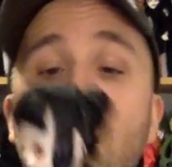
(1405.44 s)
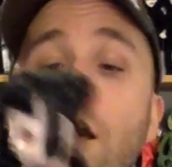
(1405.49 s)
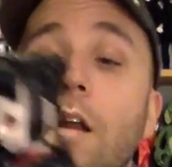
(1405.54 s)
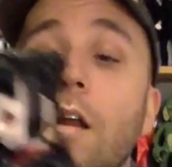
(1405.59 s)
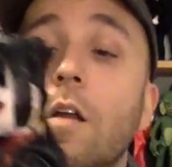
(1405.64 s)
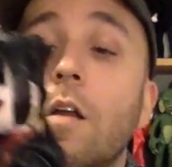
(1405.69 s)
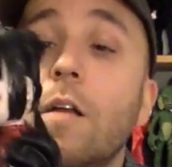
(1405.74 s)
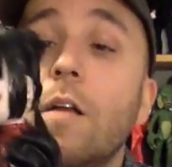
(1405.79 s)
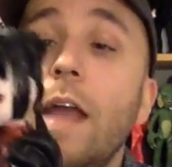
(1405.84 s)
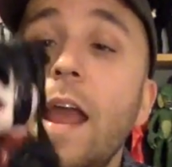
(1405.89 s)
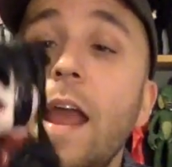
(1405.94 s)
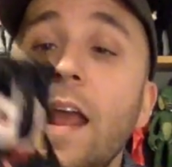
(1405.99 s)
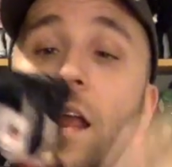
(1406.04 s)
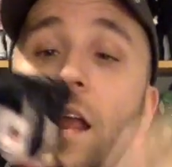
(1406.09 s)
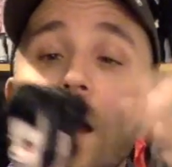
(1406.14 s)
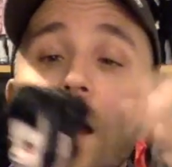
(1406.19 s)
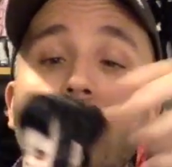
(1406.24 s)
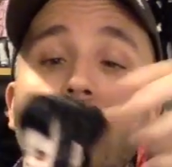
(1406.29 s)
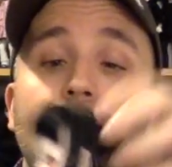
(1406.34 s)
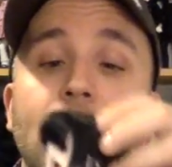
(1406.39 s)
Her
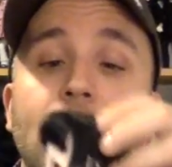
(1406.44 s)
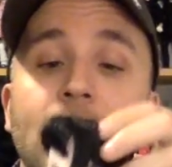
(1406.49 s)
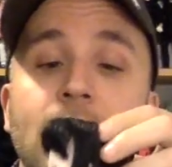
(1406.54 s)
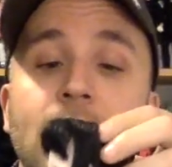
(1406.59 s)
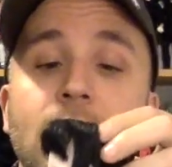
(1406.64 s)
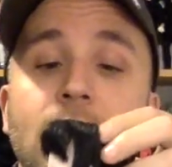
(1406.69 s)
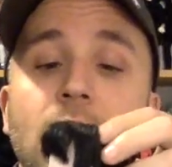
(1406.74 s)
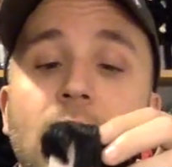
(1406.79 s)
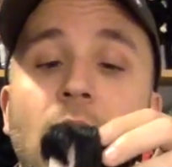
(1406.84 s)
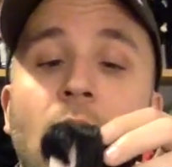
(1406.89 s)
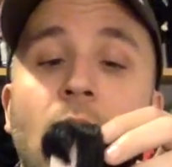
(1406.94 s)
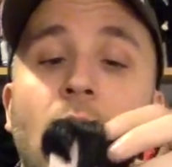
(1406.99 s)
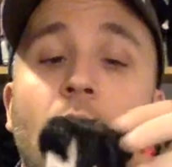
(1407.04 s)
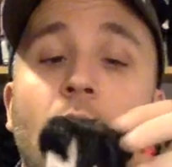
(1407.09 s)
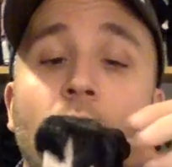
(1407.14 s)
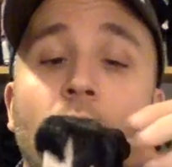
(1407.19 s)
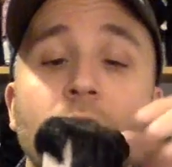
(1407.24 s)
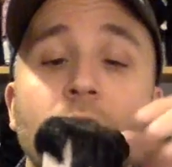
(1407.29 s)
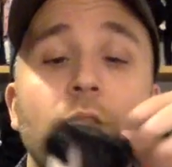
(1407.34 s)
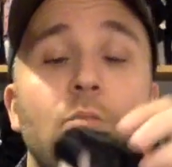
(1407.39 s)
hair is
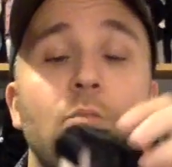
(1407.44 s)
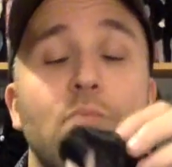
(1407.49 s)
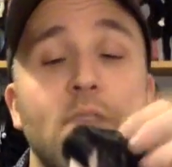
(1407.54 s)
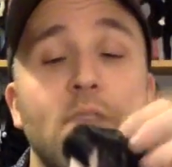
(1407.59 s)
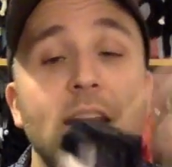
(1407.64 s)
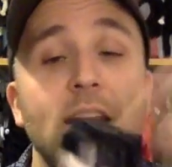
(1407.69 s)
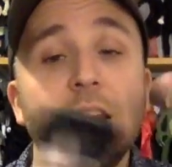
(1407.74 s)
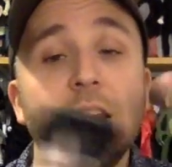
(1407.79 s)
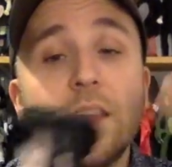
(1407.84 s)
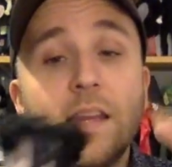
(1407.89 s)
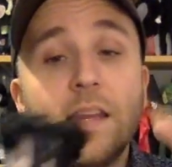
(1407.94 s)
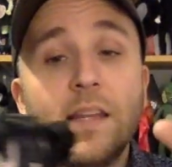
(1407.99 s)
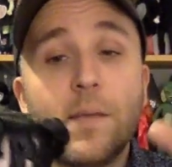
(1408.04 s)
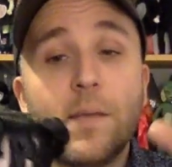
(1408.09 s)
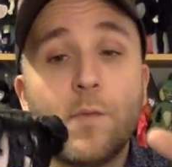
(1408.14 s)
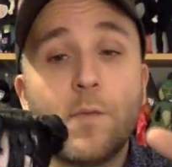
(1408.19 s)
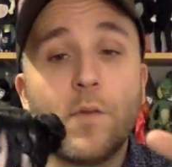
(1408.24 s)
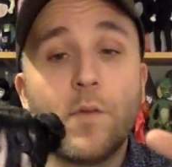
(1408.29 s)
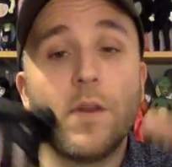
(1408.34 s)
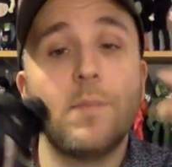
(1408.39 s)
also pretty thinly
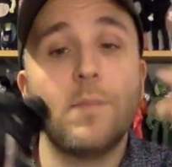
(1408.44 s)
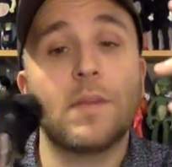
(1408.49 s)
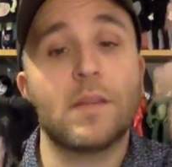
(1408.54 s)
rooted,